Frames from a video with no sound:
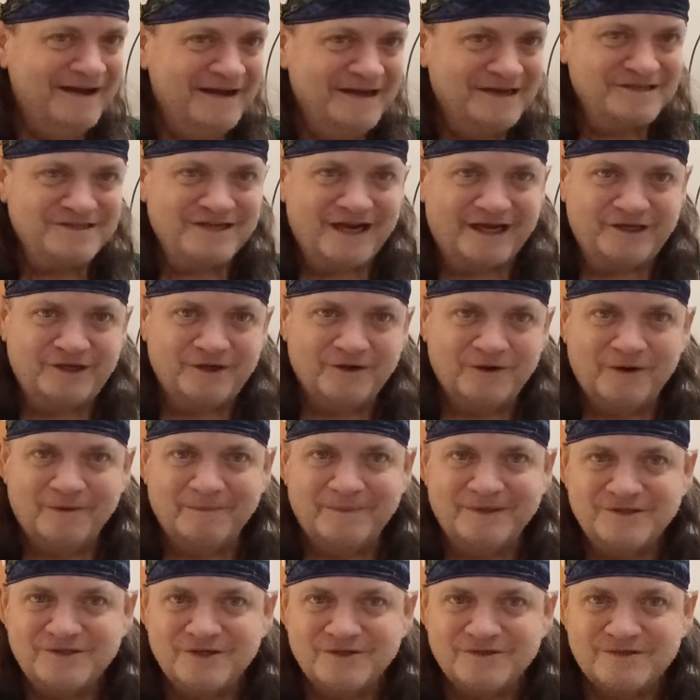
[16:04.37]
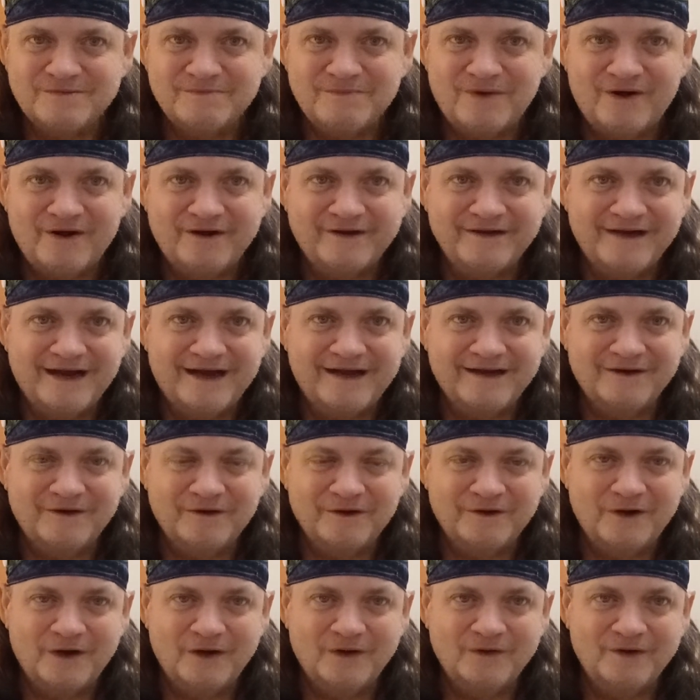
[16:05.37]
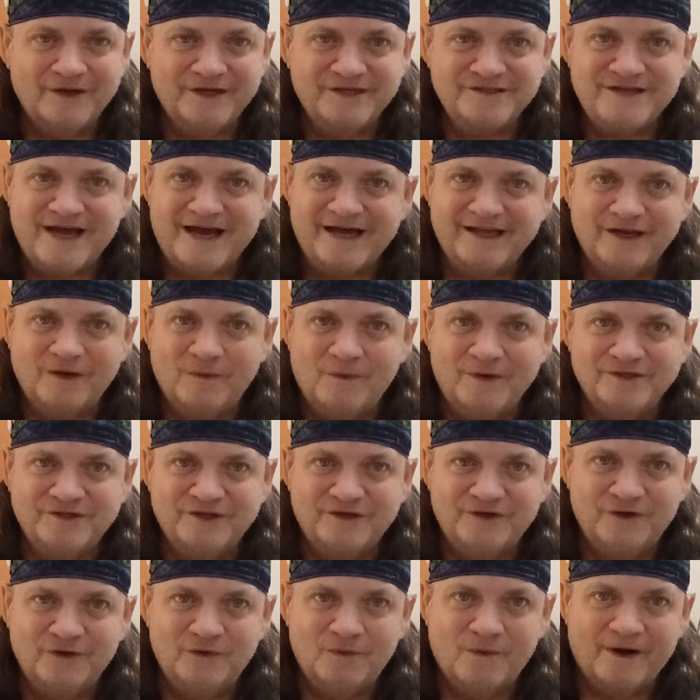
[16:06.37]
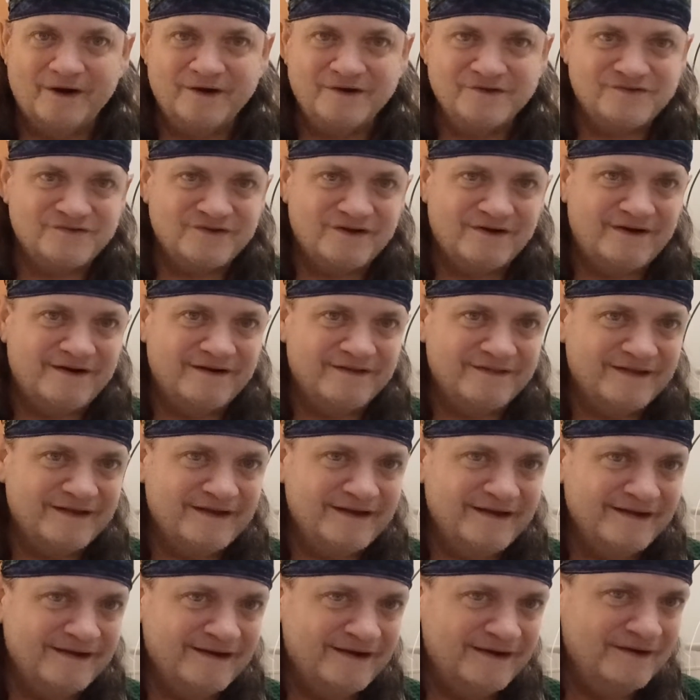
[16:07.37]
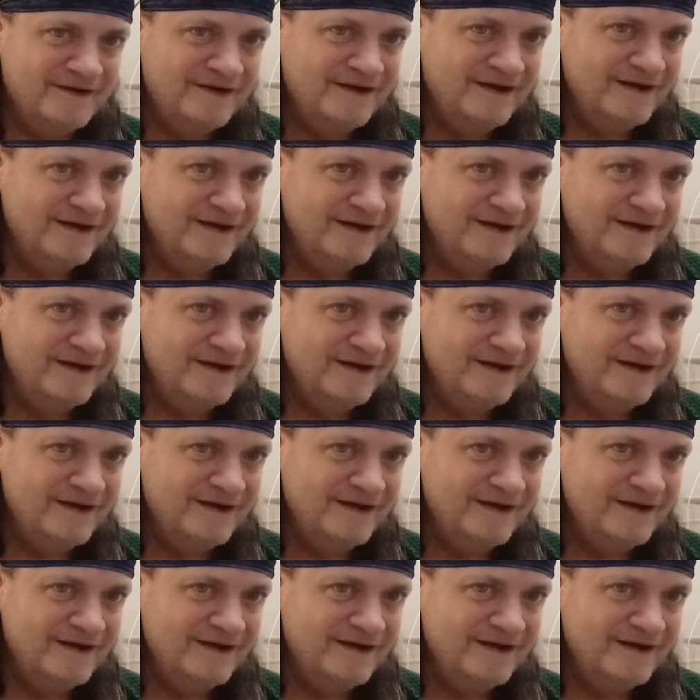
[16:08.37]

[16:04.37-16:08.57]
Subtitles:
It's like you're going to be so smart, you're not going to know exactly what to do, where to start thing, you know,